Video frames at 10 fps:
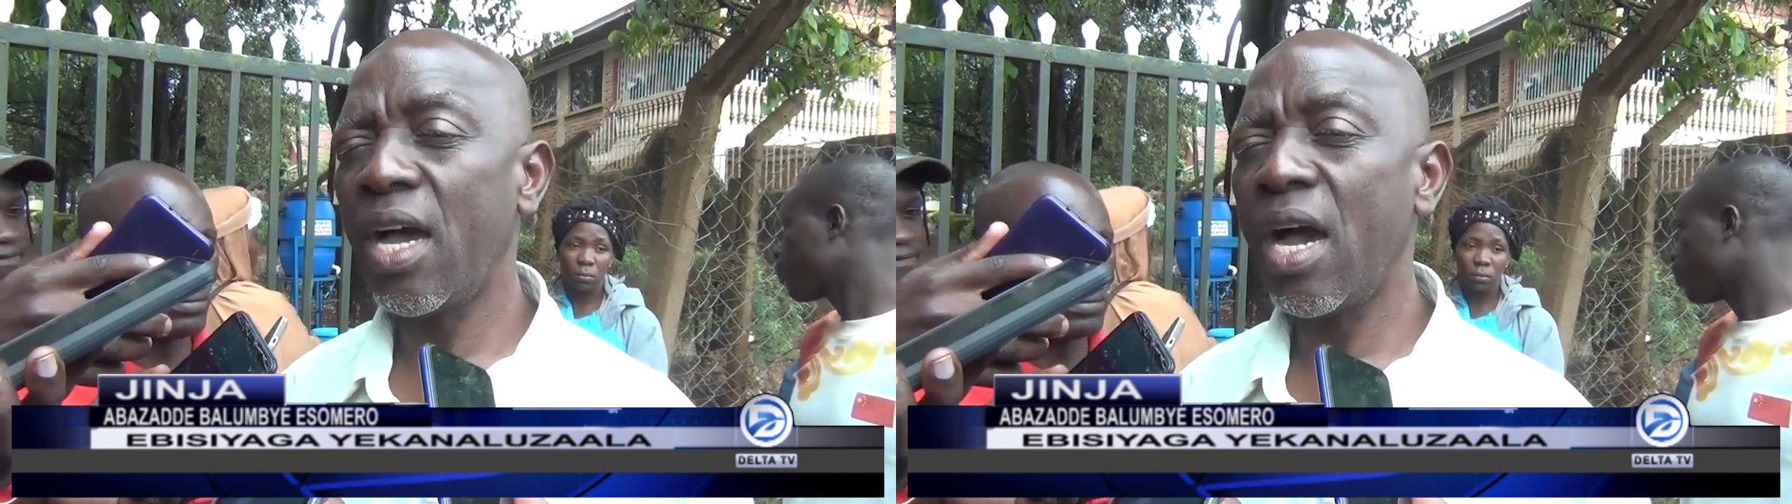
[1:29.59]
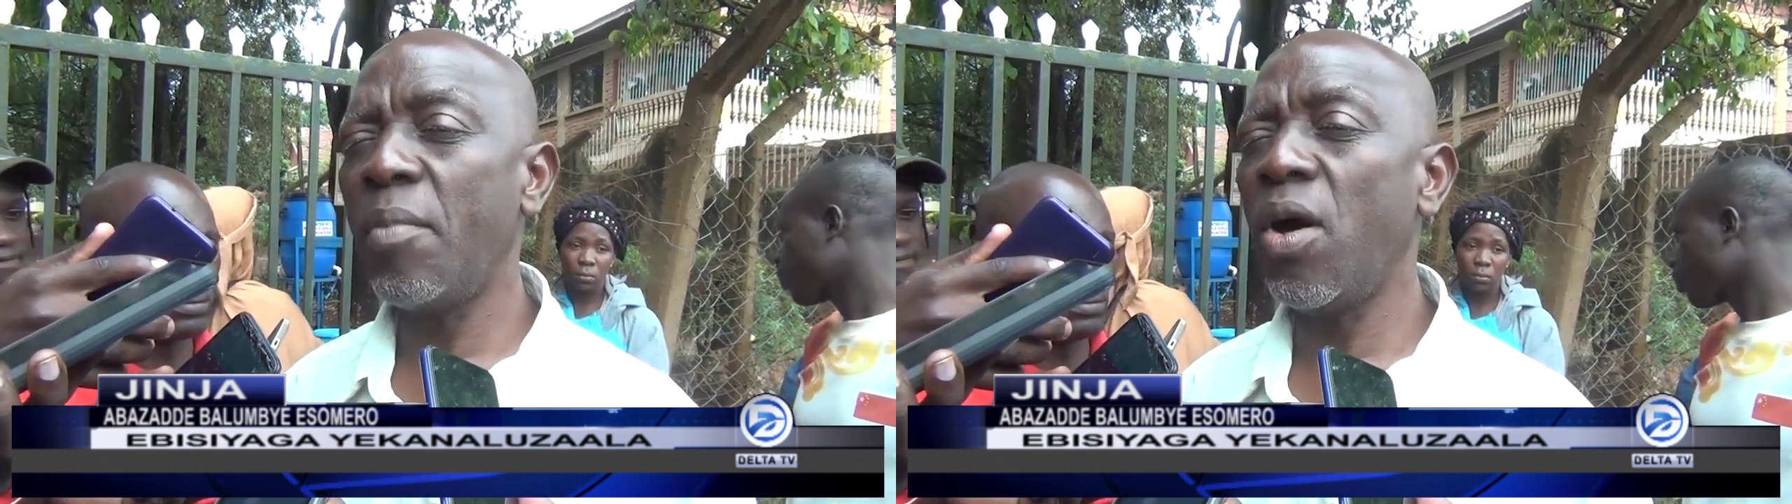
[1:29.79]

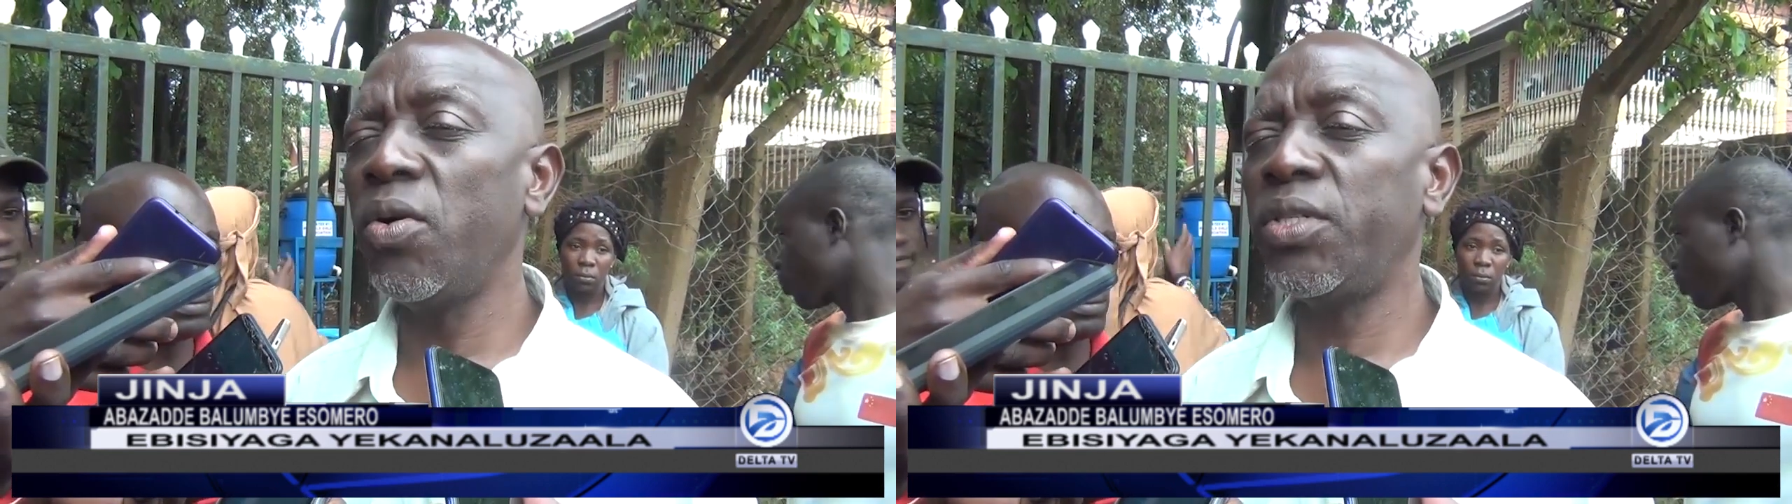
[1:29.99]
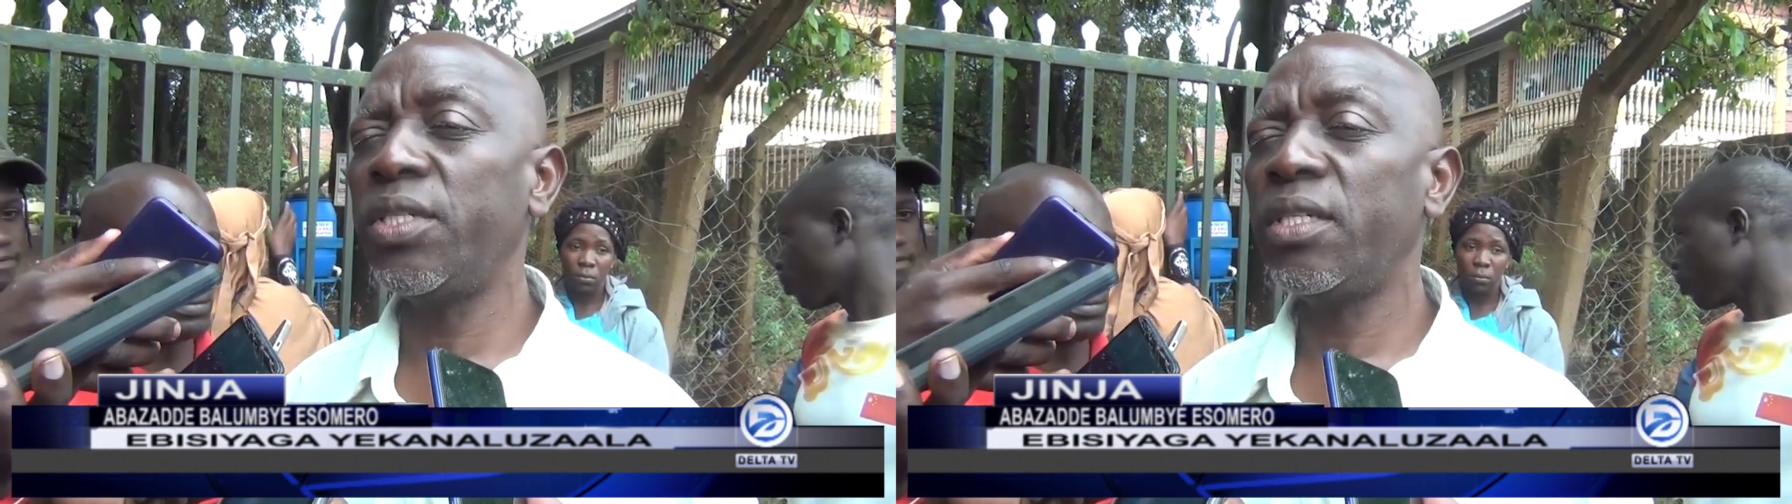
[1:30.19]

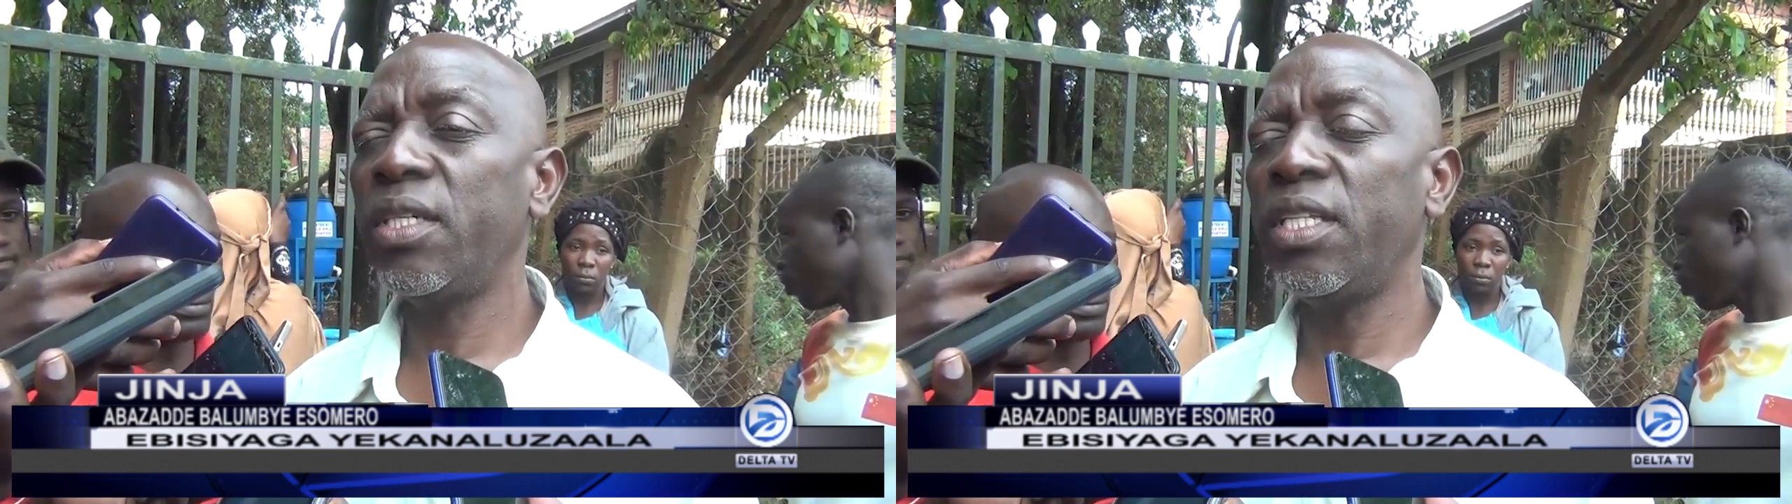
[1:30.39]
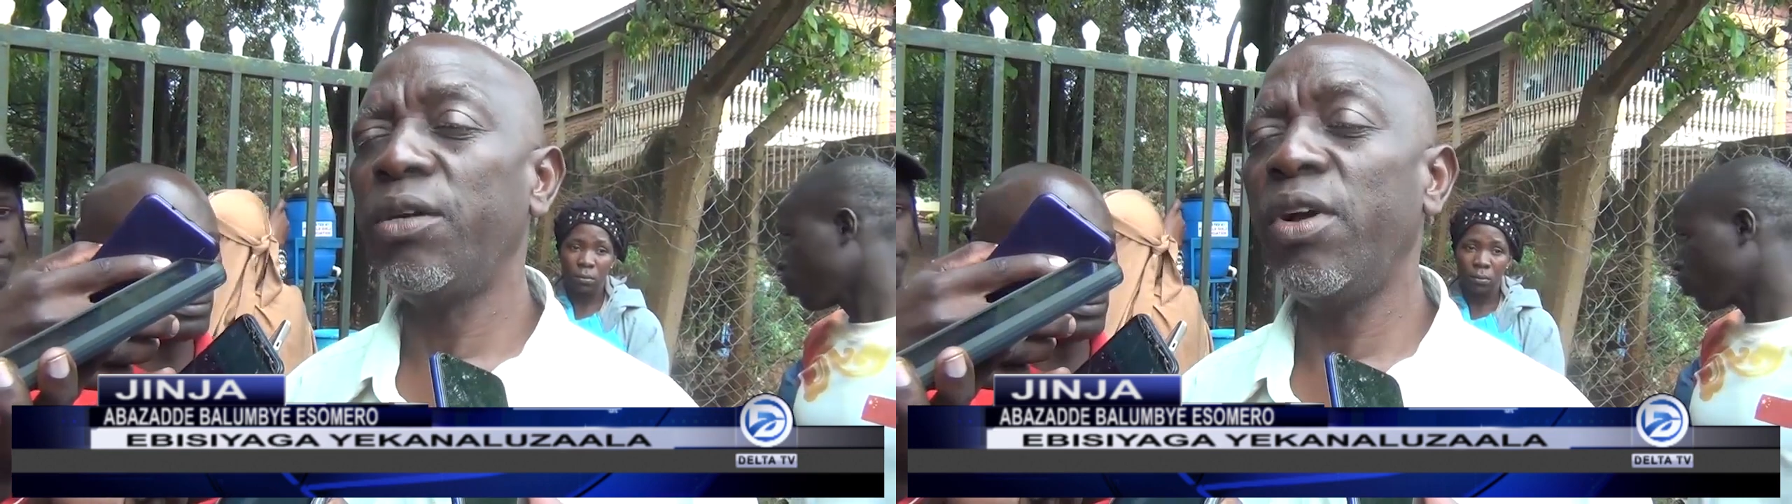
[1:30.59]
about
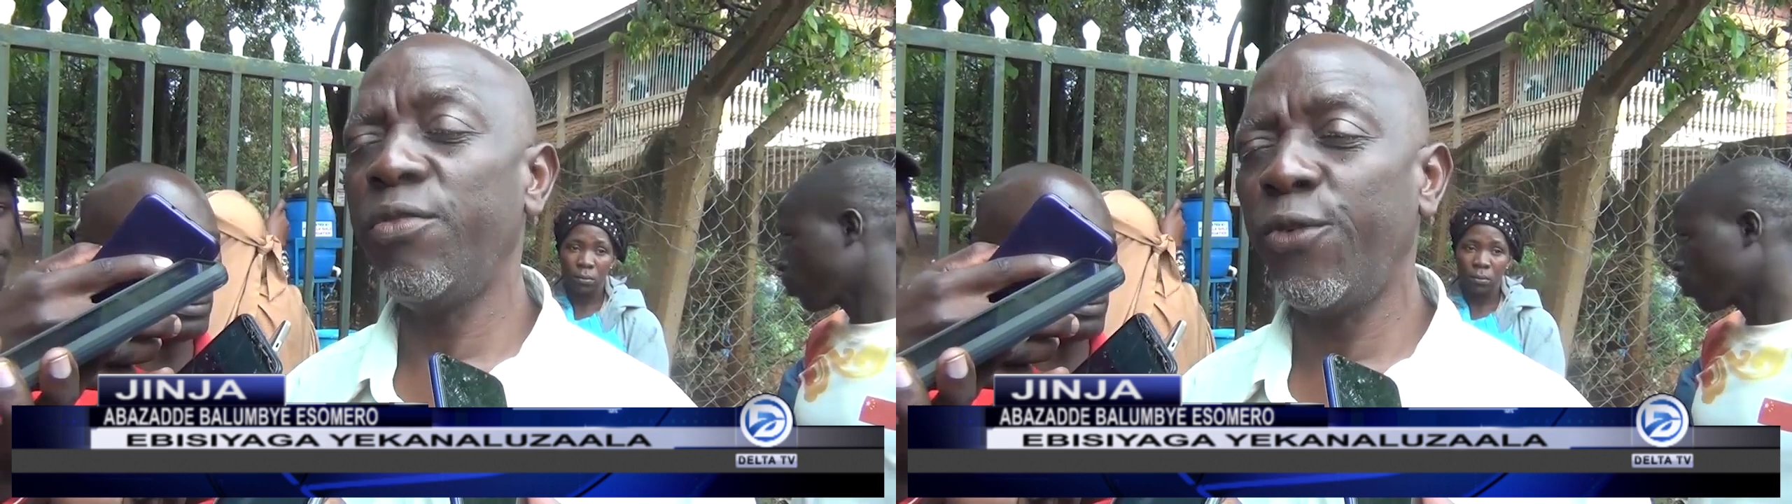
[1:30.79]
the way